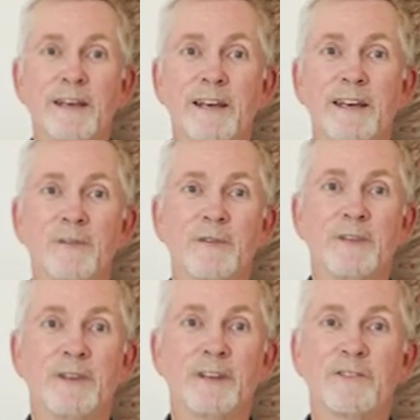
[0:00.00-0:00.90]
and it was
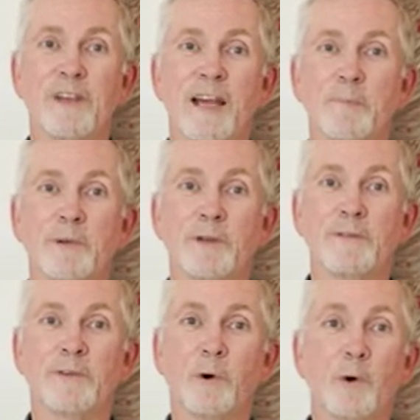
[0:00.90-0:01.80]
an example
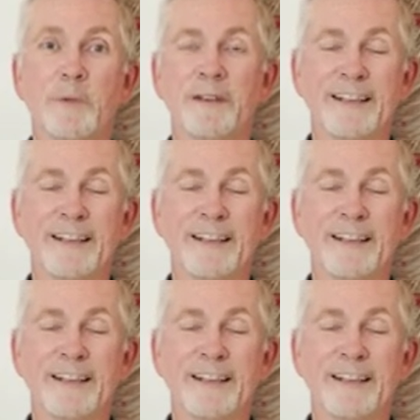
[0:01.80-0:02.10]
of urban